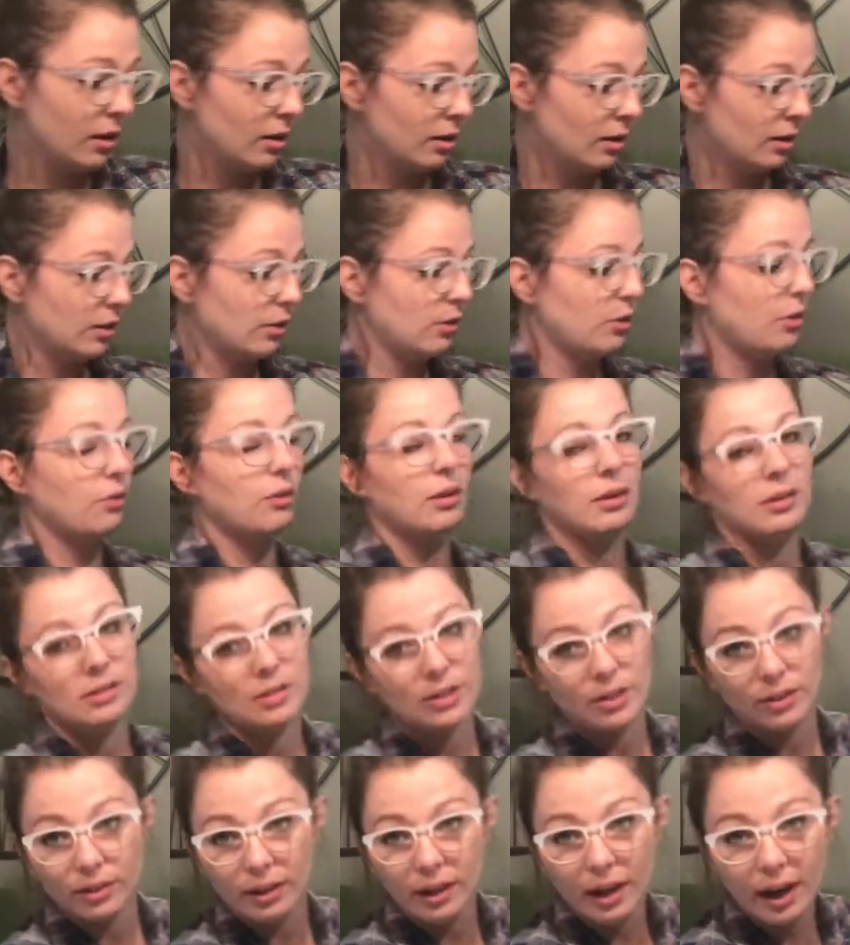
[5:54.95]
Now you don't
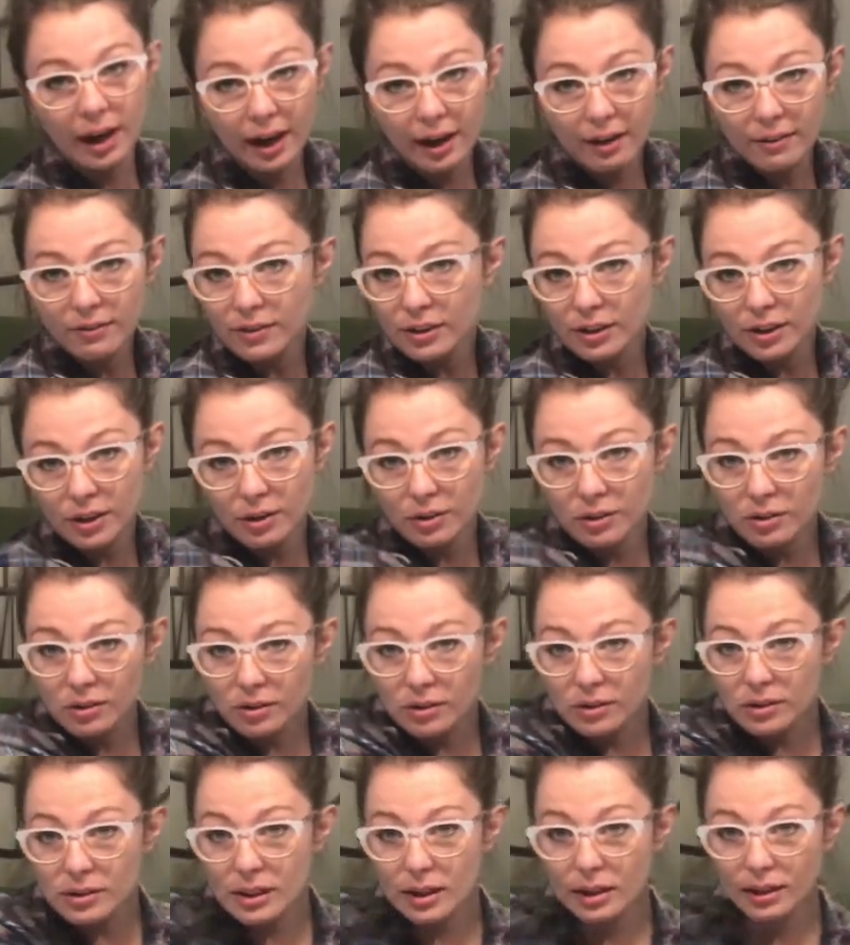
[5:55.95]
necessarily have to
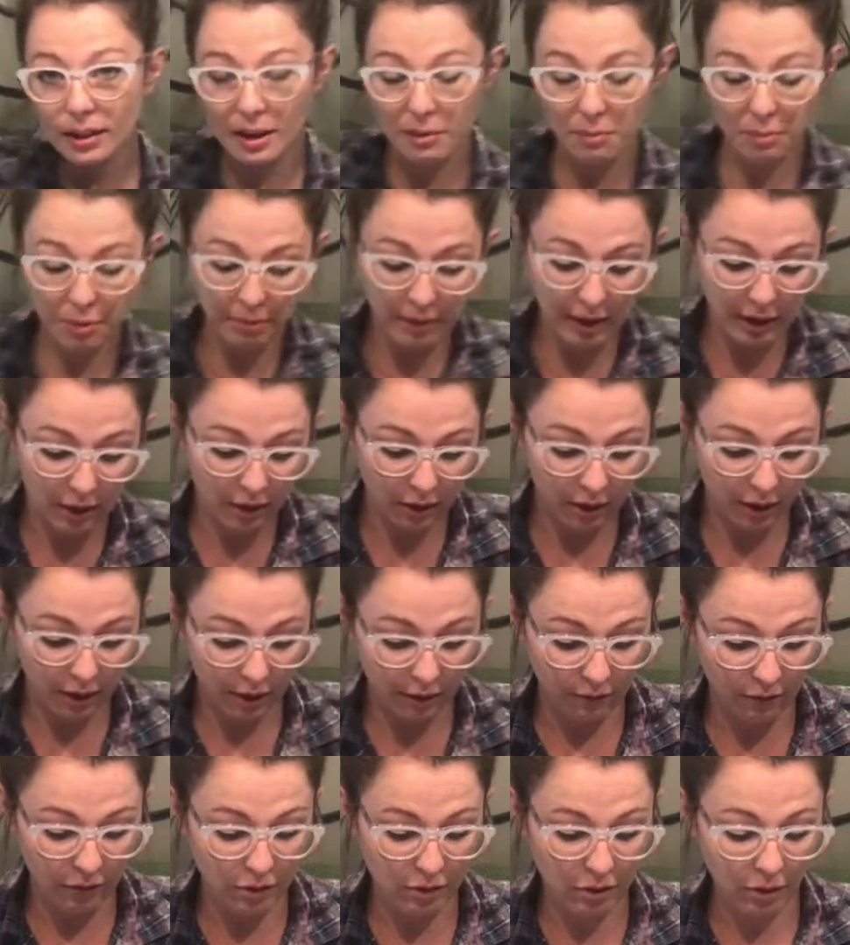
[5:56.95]
use a label maker
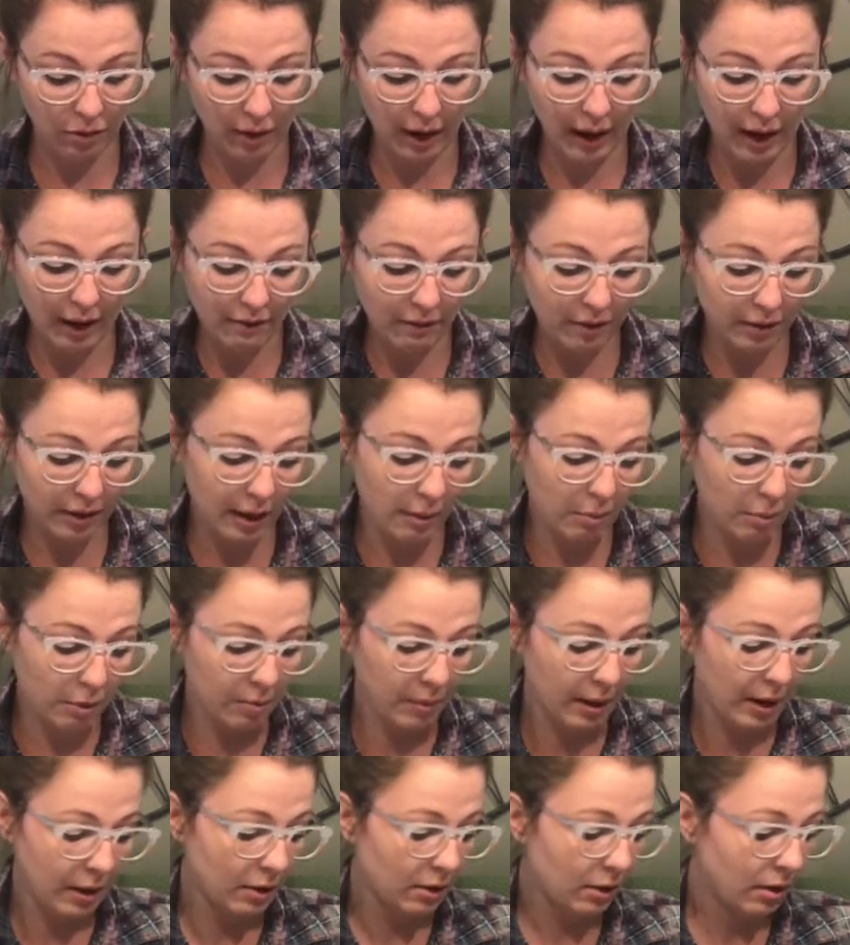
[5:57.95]
if you don't have a label
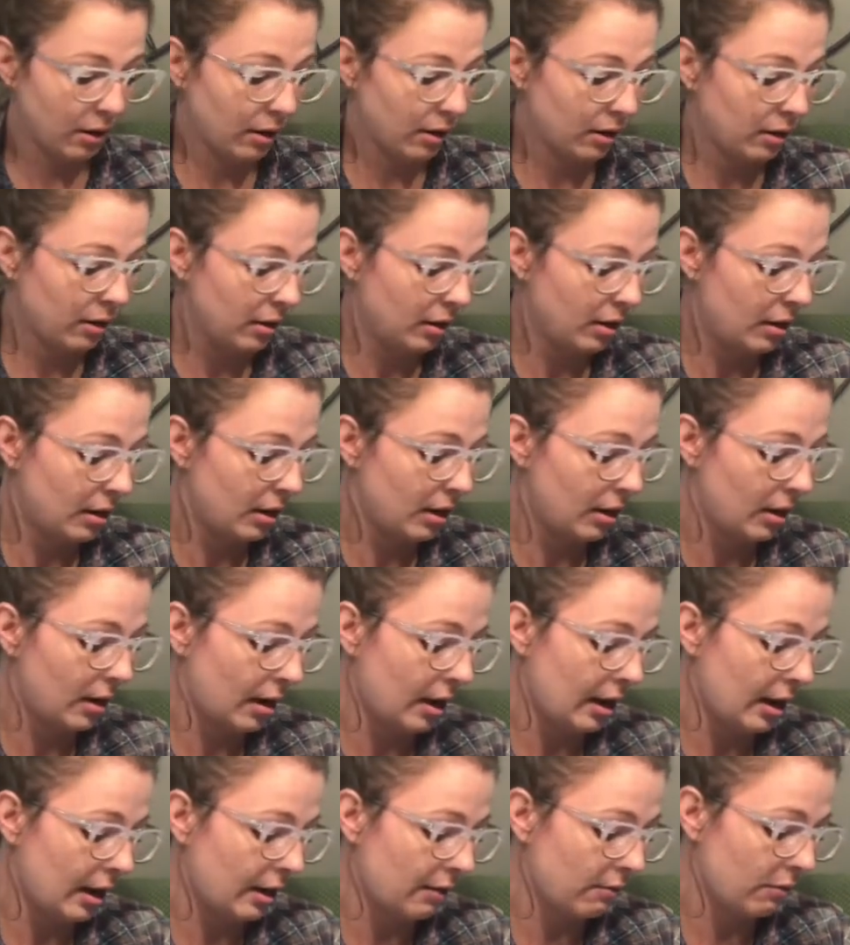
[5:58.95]
maker.
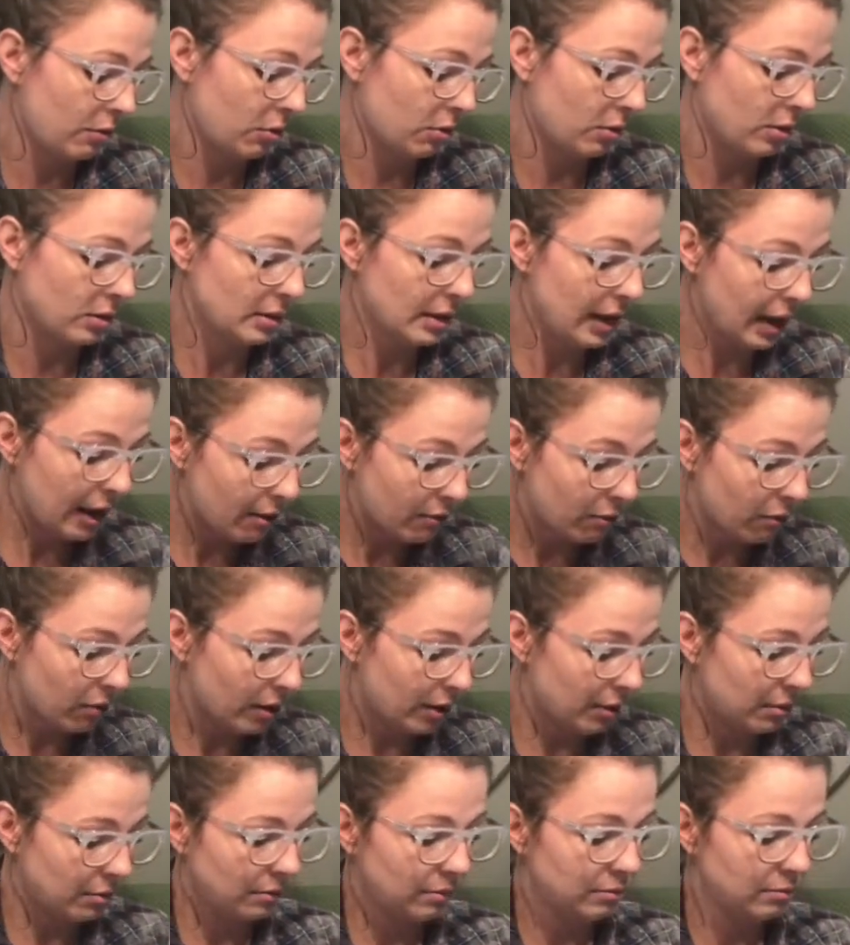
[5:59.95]
I of course have
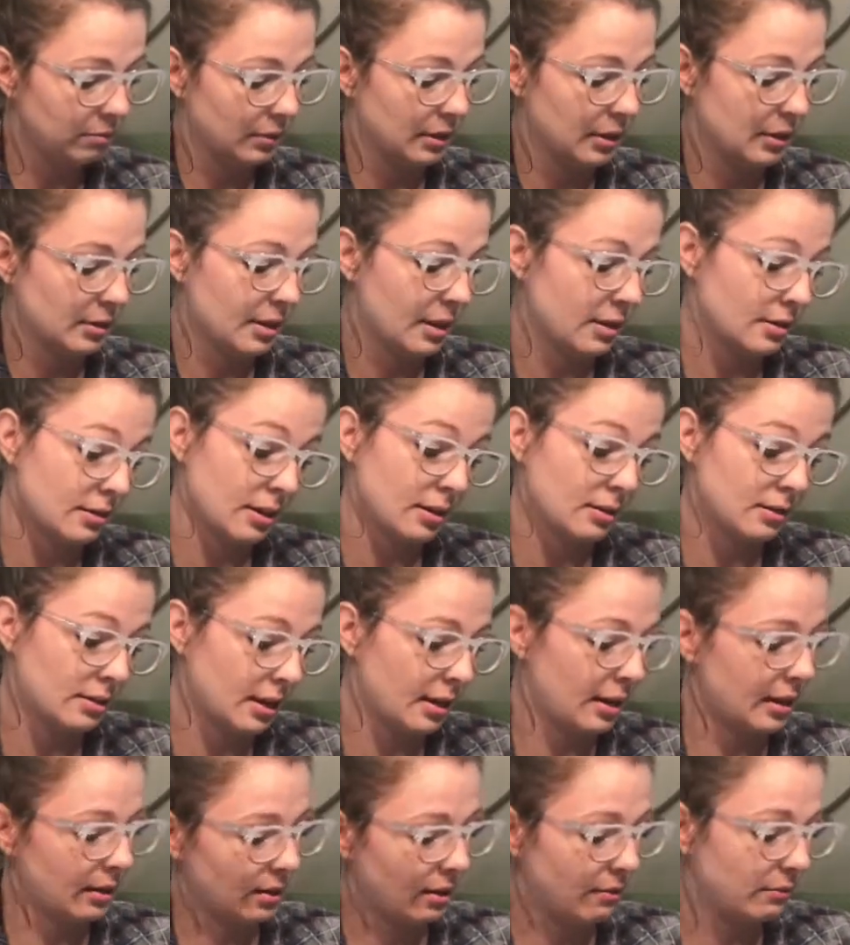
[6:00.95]
one because, as I
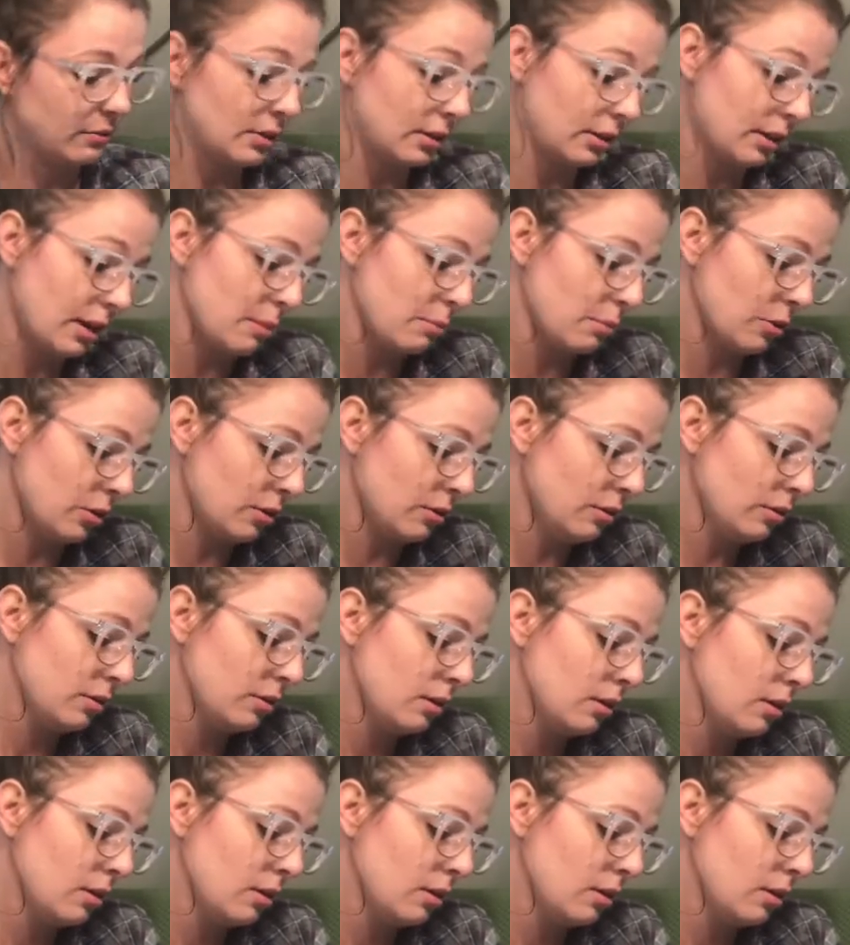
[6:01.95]
said, I love to label.